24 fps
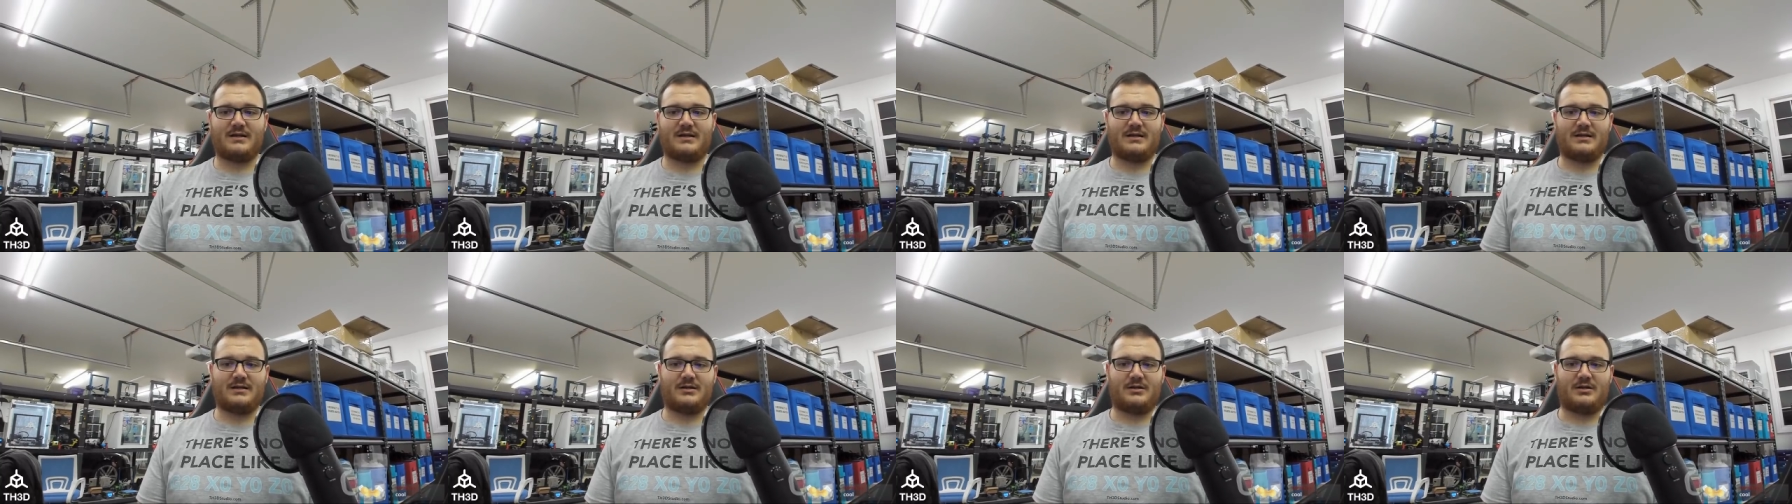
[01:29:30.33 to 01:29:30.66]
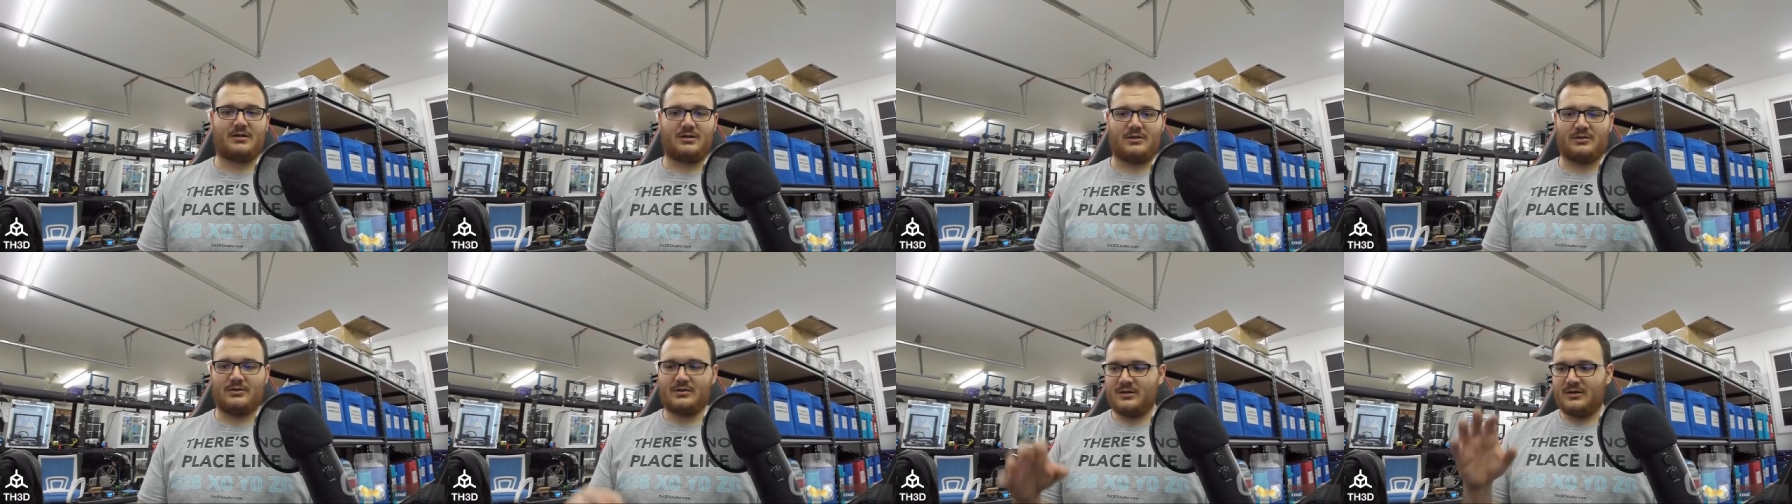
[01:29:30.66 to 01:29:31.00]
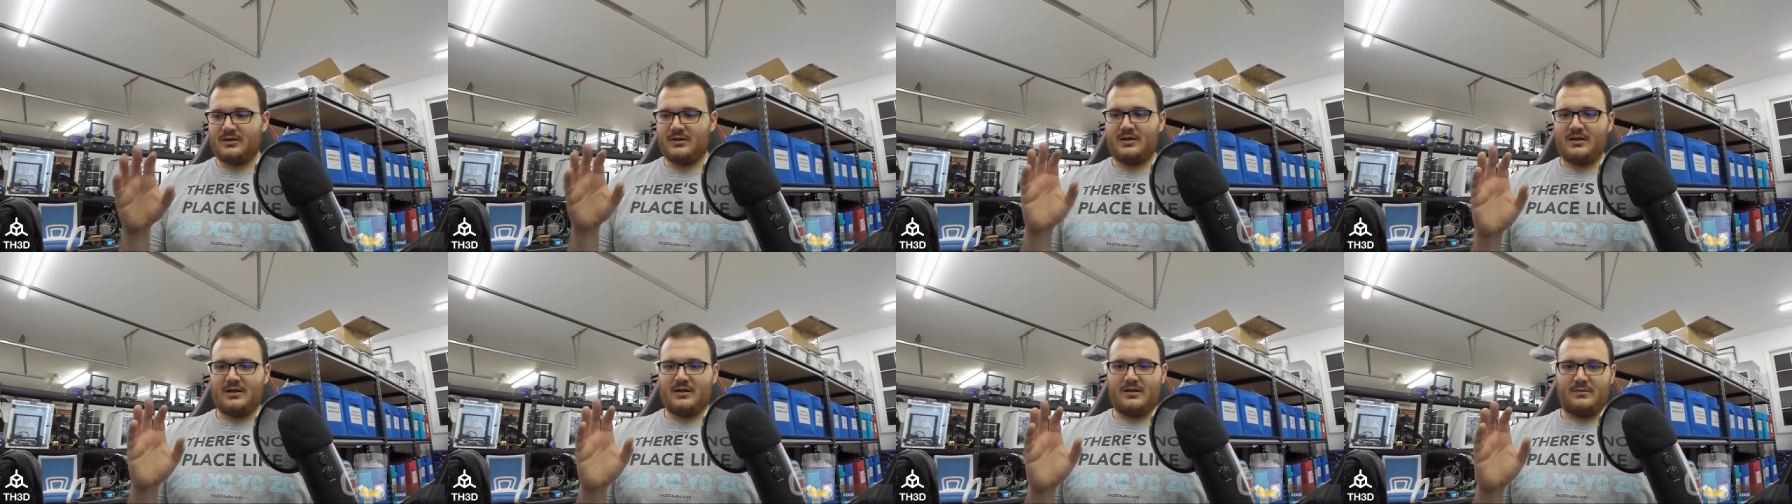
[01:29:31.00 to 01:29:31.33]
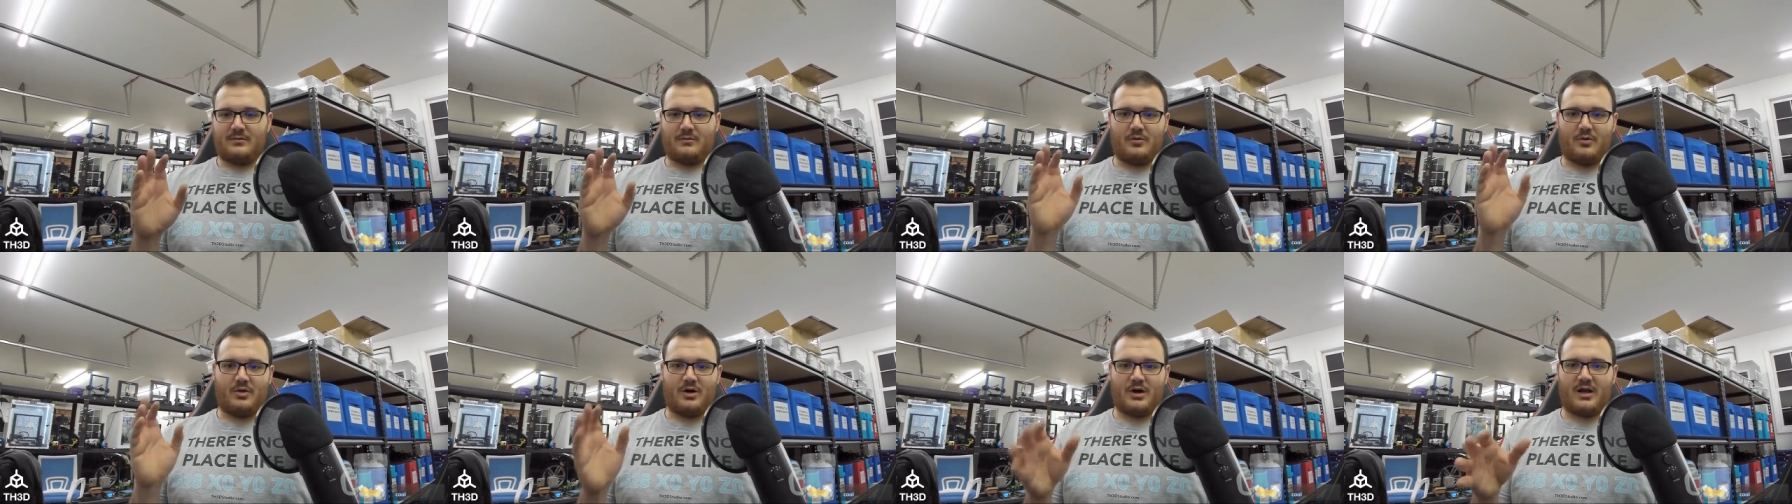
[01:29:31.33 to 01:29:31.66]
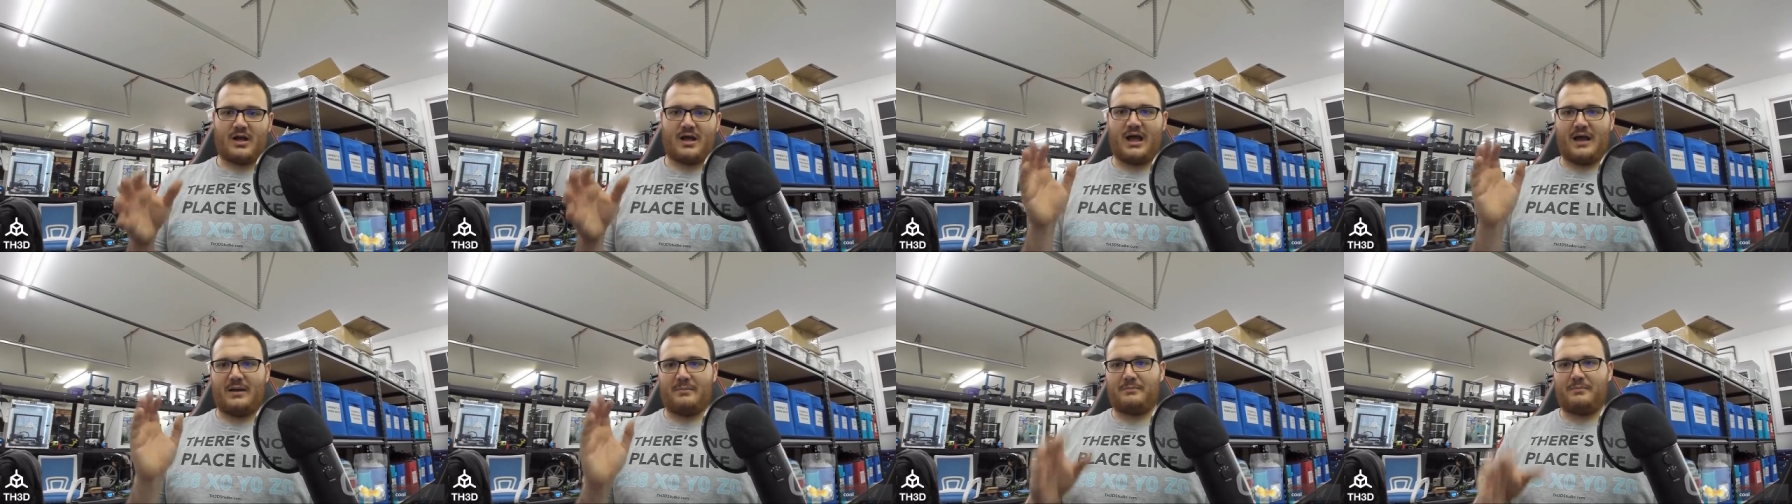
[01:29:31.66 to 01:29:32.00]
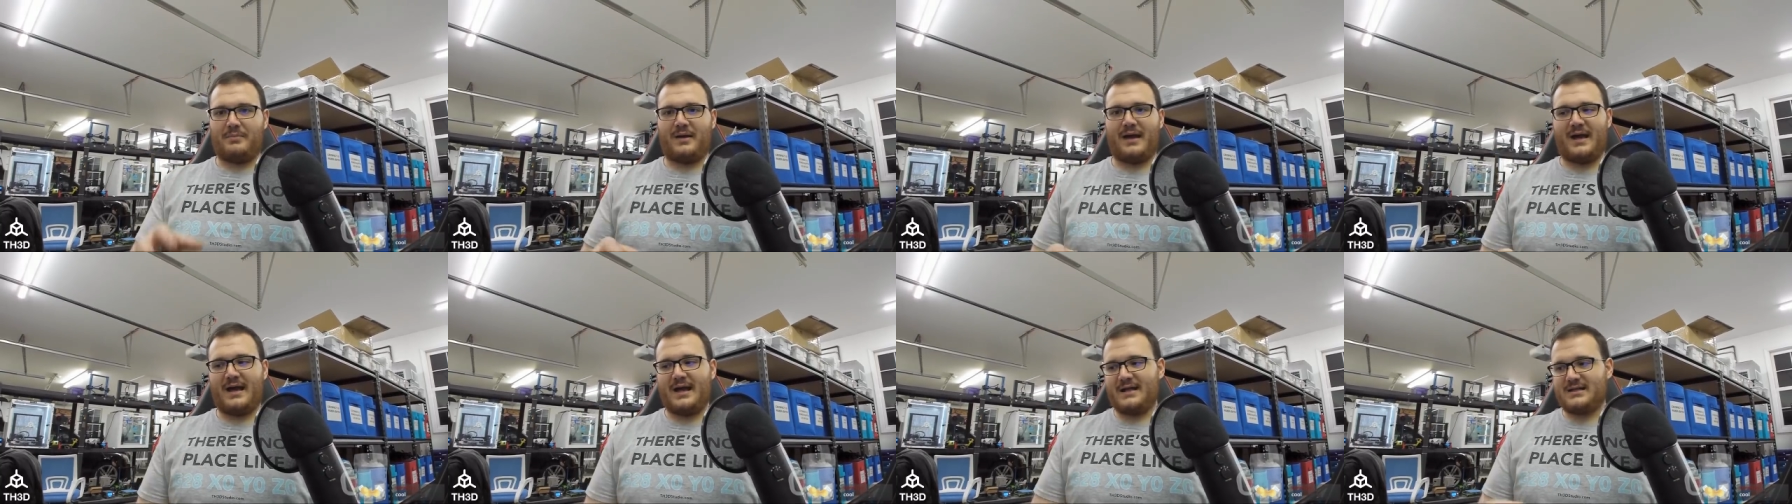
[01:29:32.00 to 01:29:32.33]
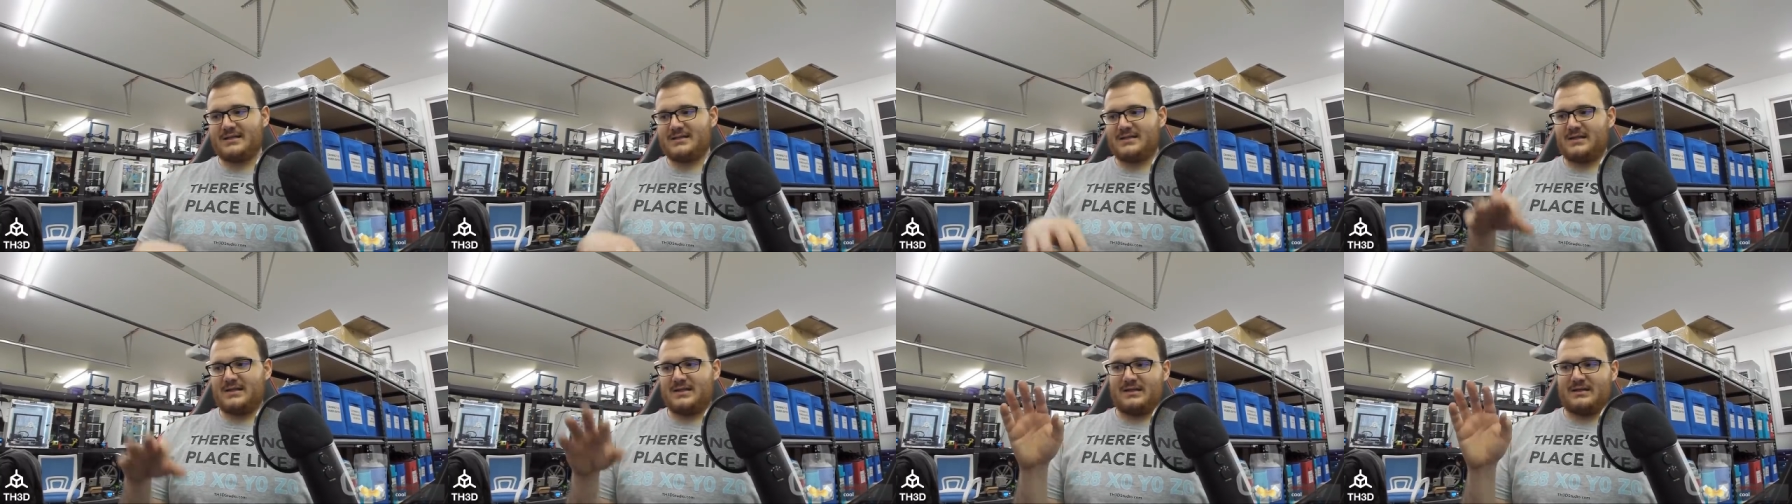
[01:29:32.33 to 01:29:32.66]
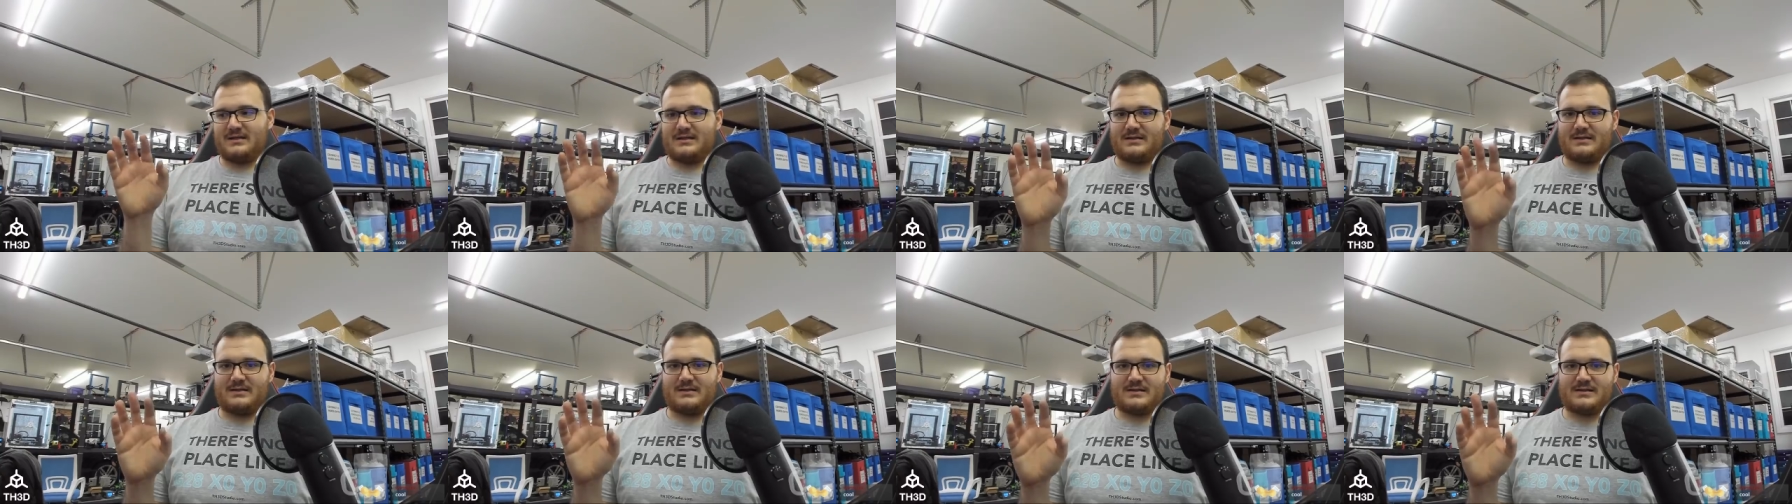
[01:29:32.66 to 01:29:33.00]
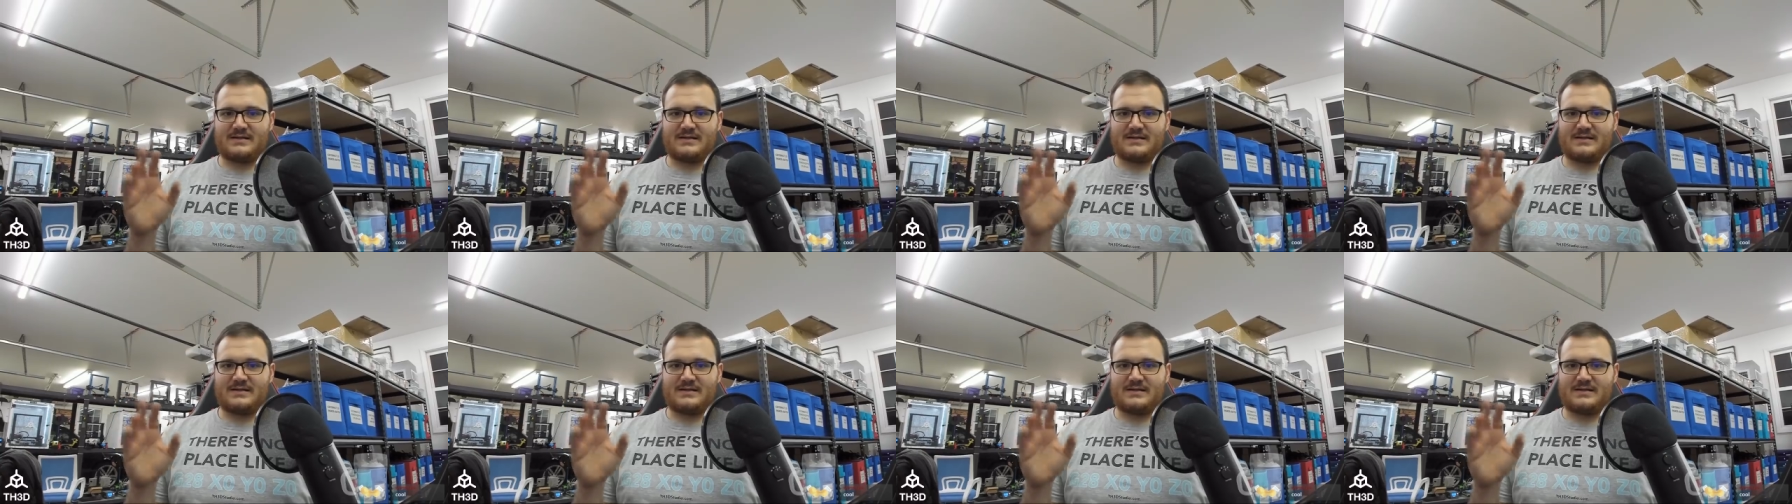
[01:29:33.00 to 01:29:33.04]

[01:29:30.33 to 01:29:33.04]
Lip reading: little more compact and,